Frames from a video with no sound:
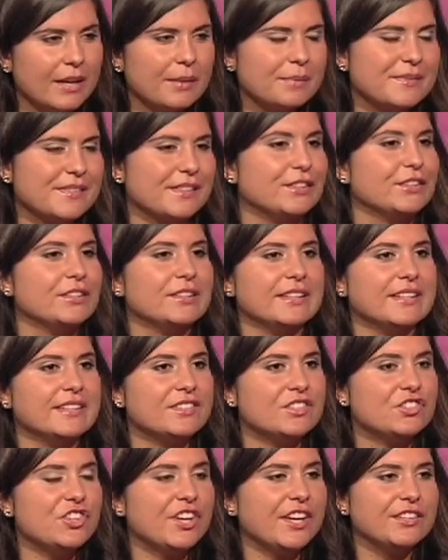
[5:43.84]
Absolutely.
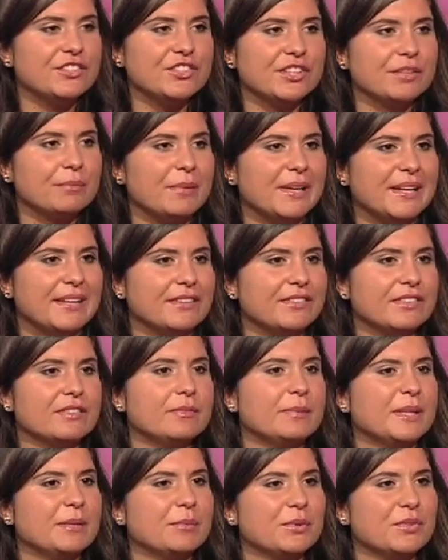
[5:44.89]
It's changing millions of
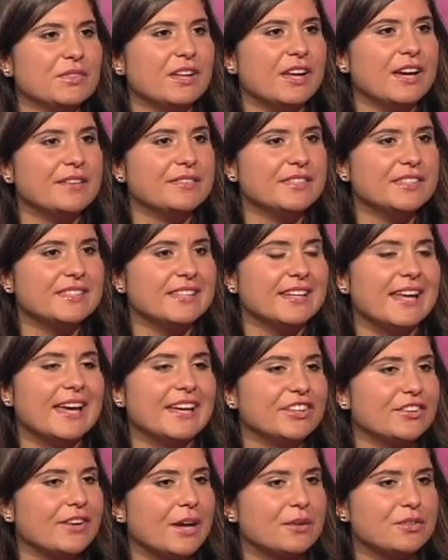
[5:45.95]
people's lives. It's a
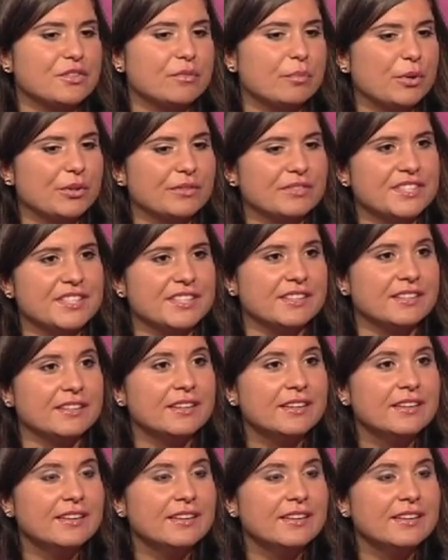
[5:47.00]
ladder out of poverty.